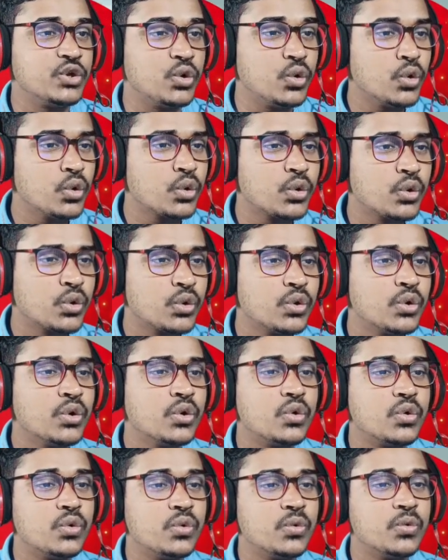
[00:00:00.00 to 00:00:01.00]
logo,
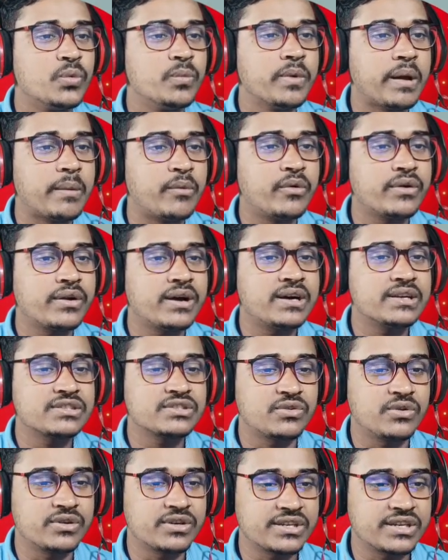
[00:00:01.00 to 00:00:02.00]
home, about us,
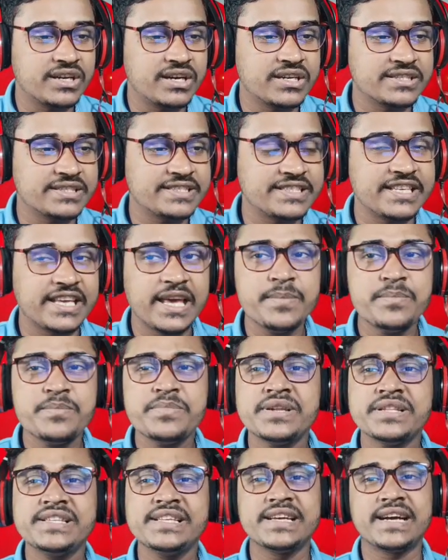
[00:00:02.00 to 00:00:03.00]
contacts,
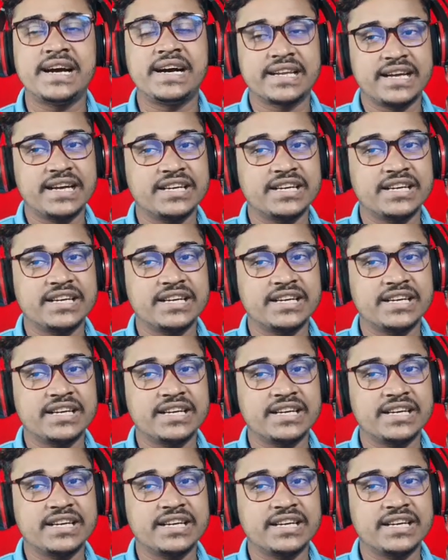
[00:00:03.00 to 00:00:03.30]
everything are